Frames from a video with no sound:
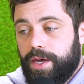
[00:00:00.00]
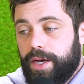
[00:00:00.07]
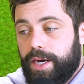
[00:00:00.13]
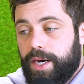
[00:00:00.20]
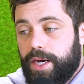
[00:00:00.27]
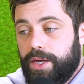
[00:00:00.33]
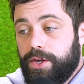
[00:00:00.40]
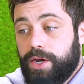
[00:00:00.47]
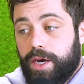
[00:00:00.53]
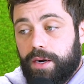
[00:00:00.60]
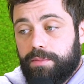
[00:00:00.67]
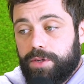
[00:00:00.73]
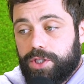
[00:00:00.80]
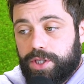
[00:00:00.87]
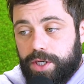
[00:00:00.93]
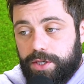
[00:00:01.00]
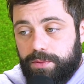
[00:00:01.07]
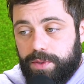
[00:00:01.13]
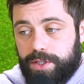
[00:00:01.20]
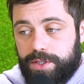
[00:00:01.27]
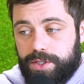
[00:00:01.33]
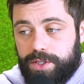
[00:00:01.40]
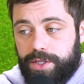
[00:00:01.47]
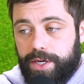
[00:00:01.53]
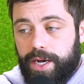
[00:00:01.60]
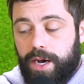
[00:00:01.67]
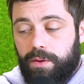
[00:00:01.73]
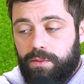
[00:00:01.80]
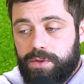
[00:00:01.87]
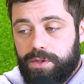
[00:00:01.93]
You got a bunch of good ones. You
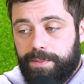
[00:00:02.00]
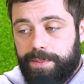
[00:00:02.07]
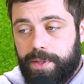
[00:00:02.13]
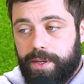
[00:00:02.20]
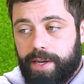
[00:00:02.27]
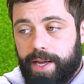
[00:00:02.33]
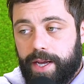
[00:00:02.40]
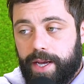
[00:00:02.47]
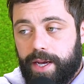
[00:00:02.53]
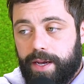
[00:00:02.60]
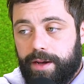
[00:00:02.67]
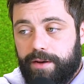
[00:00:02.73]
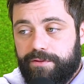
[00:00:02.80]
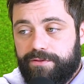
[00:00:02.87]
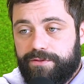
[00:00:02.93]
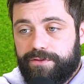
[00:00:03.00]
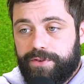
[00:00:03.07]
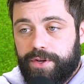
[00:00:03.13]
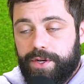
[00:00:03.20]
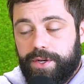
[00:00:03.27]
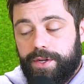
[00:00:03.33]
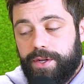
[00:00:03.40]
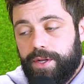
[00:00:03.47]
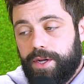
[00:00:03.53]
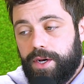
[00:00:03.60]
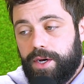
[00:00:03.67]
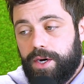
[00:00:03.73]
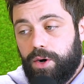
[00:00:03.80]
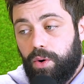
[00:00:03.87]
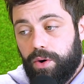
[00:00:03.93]
got Whoop. You have
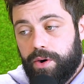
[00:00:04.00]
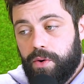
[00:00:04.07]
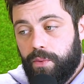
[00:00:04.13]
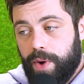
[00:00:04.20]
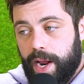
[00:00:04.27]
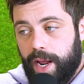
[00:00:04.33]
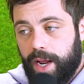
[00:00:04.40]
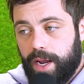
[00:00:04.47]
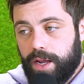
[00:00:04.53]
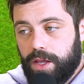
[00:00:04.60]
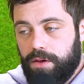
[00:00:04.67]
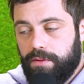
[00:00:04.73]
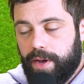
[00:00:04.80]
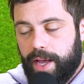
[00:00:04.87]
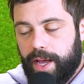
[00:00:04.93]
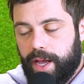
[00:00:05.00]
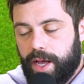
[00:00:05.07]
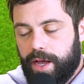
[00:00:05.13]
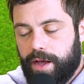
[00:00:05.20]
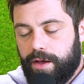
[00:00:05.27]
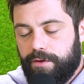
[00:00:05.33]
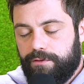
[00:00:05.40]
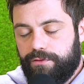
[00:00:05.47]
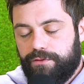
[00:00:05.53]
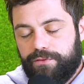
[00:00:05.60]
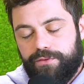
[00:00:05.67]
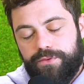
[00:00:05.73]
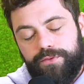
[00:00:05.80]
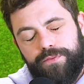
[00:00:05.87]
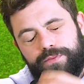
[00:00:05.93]
Oura Ring. You have
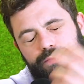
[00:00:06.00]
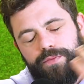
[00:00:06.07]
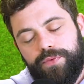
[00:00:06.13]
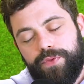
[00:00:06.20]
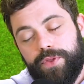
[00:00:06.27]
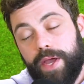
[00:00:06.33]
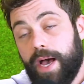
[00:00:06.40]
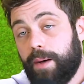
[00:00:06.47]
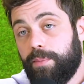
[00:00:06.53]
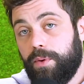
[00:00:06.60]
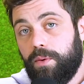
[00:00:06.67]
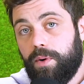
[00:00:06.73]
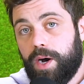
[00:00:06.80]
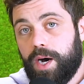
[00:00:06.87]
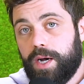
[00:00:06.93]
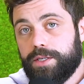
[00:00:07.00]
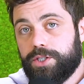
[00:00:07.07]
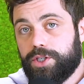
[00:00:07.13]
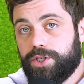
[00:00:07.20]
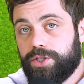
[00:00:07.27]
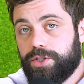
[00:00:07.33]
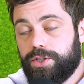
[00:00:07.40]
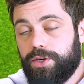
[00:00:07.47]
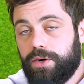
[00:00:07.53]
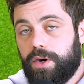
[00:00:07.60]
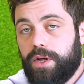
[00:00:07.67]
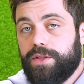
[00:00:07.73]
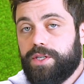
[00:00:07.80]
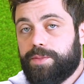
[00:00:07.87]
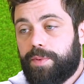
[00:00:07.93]
the Apple Watch. You know,
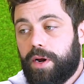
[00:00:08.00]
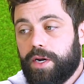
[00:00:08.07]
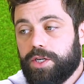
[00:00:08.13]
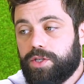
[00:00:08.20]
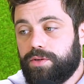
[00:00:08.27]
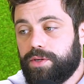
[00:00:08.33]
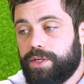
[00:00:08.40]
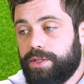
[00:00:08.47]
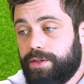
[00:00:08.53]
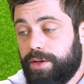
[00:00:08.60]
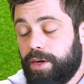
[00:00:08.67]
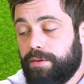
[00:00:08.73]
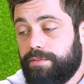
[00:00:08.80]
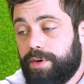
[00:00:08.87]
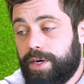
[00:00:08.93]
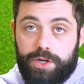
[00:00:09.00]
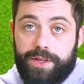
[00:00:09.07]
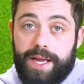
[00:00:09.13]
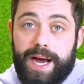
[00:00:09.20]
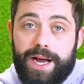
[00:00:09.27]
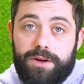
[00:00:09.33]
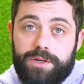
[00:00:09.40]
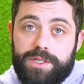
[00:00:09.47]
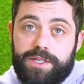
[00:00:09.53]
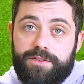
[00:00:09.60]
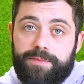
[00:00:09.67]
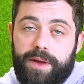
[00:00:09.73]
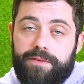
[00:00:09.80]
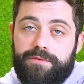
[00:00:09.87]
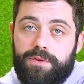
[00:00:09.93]
all these products do a good thing, but the iOS Sleeve
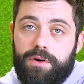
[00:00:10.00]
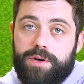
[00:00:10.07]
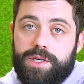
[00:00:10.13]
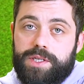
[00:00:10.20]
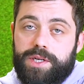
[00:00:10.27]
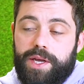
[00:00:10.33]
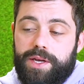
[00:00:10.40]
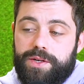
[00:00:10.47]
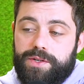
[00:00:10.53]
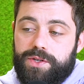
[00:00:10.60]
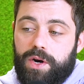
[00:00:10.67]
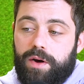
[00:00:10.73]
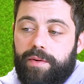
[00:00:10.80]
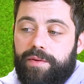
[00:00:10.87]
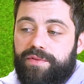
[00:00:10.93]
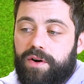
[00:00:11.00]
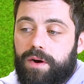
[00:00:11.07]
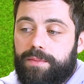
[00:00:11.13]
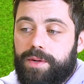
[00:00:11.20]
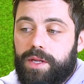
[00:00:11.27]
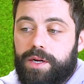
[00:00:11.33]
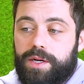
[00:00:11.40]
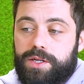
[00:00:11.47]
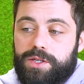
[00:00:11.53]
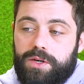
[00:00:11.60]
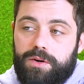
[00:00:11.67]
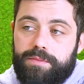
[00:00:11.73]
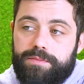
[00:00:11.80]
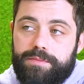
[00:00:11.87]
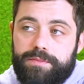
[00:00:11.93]
main focus is heart rate variability,
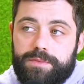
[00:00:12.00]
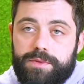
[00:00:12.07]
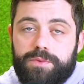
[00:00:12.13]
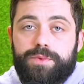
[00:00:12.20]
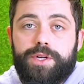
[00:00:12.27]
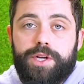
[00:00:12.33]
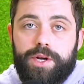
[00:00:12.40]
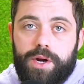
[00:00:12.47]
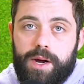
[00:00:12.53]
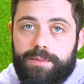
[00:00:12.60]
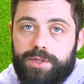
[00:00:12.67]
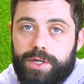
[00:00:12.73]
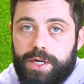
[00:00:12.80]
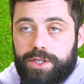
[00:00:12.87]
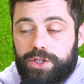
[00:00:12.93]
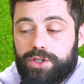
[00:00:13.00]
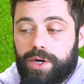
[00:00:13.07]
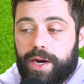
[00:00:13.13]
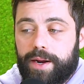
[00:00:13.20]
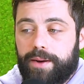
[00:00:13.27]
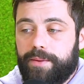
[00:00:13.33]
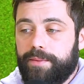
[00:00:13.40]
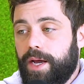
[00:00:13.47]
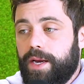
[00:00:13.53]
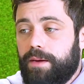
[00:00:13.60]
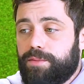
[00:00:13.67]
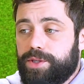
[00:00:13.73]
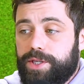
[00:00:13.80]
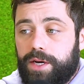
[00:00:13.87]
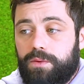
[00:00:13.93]
so it's a really good option. You guys should try it out. And
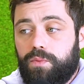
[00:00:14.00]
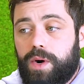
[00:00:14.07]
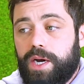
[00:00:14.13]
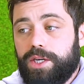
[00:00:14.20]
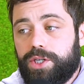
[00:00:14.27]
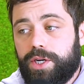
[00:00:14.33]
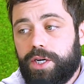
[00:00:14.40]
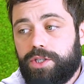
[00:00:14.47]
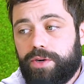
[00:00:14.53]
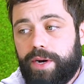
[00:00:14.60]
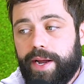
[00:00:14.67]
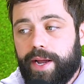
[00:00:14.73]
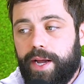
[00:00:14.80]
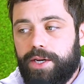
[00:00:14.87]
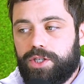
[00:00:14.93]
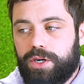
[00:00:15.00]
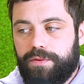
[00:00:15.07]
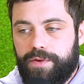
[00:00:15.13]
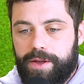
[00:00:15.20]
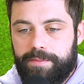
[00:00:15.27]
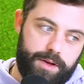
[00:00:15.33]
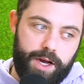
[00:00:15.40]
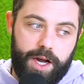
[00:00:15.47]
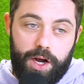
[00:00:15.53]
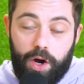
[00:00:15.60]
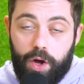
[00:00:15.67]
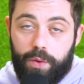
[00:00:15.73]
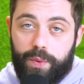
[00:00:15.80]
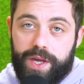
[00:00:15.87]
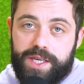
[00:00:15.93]
number 10, why should I track HRV? I
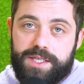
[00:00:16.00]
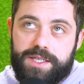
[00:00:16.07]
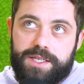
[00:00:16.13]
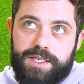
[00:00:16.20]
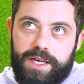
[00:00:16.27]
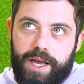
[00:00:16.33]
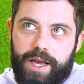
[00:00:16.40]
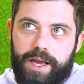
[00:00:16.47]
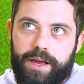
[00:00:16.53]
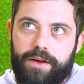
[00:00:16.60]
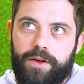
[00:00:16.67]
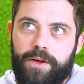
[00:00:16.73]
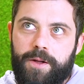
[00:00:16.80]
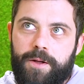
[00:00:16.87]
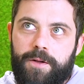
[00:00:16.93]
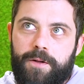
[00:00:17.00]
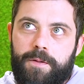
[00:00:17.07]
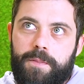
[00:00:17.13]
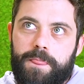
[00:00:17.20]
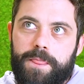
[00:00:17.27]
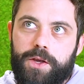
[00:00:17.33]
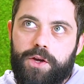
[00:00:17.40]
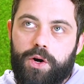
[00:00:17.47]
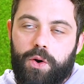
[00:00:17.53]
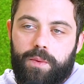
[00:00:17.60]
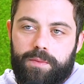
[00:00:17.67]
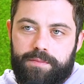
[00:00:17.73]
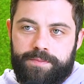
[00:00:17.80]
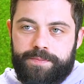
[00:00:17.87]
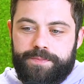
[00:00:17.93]
always say, you know,
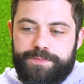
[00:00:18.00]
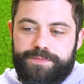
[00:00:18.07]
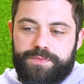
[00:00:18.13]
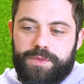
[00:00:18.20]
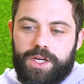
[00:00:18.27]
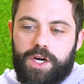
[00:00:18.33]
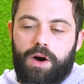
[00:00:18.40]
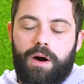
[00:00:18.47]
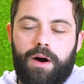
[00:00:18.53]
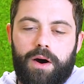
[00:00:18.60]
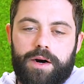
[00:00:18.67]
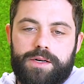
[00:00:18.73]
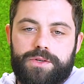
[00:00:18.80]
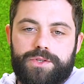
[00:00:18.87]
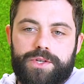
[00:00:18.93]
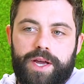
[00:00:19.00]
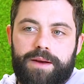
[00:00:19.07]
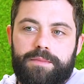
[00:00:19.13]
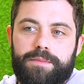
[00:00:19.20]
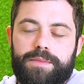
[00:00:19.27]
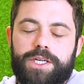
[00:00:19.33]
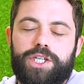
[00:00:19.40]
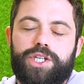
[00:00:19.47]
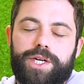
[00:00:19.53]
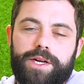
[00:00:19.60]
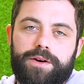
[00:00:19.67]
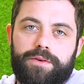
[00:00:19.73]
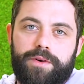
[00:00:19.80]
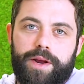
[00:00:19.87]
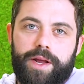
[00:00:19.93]
cars and
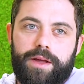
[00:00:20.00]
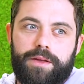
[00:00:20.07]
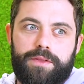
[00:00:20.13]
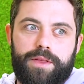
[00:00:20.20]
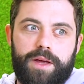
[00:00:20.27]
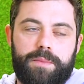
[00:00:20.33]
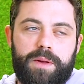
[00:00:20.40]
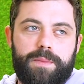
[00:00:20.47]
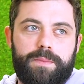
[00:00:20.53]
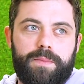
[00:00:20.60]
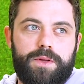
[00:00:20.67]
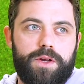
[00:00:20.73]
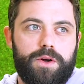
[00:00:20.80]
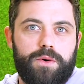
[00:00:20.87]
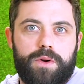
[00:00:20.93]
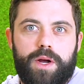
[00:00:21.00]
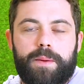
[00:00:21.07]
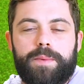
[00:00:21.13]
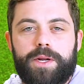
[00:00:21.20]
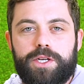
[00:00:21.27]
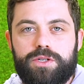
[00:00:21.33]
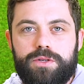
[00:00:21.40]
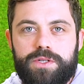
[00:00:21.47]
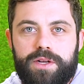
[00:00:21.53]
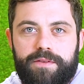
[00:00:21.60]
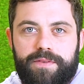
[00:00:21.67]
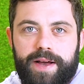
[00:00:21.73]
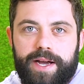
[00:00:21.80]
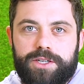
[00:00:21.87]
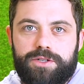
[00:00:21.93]
machinery that people, you know, companies use at
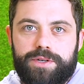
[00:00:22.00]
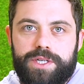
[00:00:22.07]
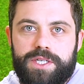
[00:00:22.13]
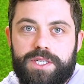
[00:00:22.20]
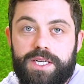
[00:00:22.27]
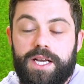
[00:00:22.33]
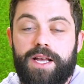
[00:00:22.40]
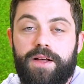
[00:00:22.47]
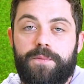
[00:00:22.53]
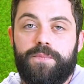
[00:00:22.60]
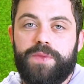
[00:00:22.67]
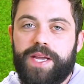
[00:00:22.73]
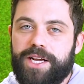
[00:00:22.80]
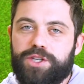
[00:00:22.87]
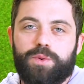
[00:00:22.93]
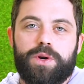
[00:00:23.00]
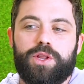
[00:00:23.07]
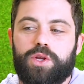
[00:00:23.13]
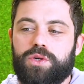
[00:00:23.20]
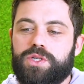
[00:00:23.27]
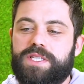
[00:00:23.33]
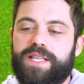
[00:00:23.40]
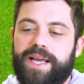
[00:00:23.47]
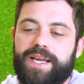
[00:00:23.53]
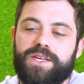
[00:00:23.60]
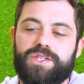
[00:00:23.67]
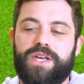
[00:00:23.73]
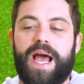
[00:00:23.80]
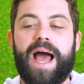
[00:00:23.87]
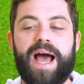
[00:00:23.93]
factories, each one of those
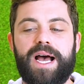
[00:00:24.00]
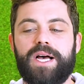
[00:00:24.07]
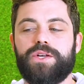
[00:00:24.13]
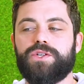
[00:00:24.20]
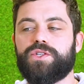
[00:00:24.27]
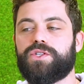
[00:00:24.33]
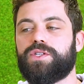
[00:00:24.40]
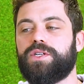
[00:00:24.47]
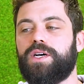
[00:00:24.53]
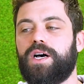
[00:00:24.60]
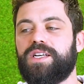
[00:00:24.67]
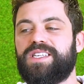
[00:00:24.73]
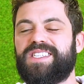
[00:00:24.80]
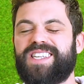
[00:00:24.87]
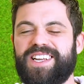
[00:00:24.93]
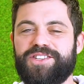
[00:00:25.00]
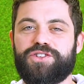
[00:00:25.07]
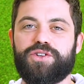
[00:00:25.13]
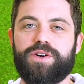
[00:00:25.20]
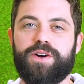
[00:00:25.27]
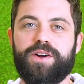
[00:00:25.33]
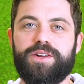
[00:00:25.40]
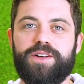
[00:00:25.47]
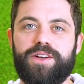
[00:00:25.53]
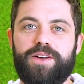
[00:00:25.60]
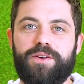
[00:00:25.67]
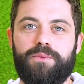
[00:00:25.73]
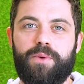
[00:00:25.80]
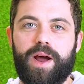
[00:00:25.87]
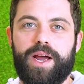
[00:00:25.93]
things has a sensor,
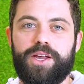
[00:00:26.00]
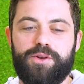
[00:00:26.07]
right?